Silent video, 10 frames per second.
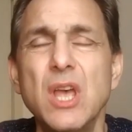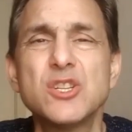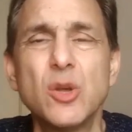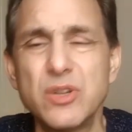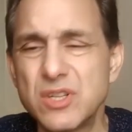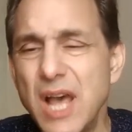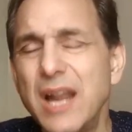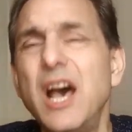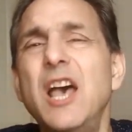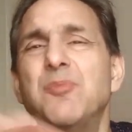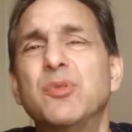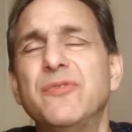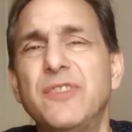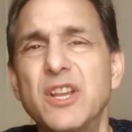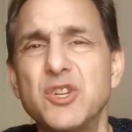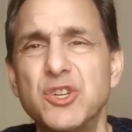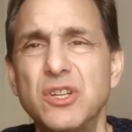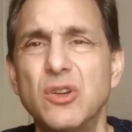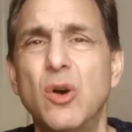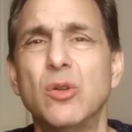So there's not a hyperinflation
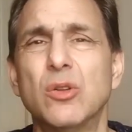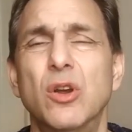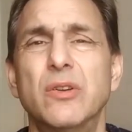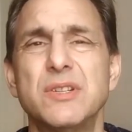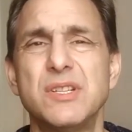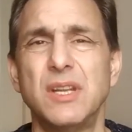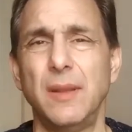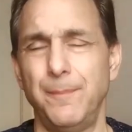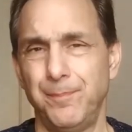in the whole currency